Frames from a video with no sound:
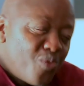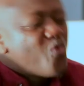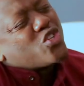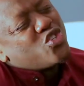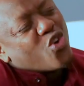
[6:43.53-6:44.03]

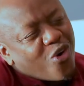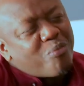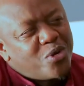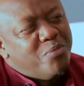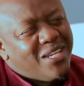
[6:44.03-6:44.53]
what you
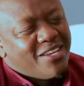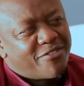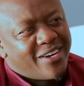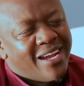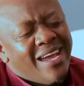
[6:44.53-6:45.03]
hope would be
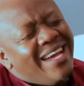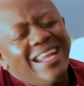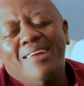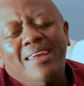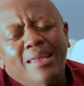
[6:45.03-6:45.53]
different. And
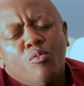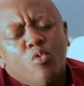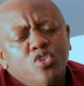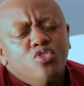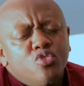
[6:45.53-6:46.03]
I really
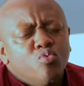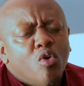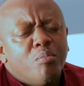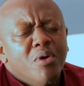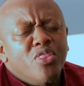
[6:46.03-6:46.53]
want you to
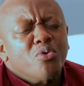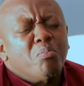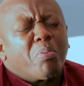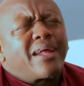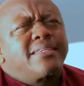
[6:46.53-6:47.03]
walk me through
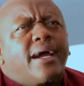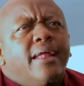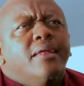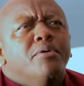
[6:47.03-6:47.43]
practically,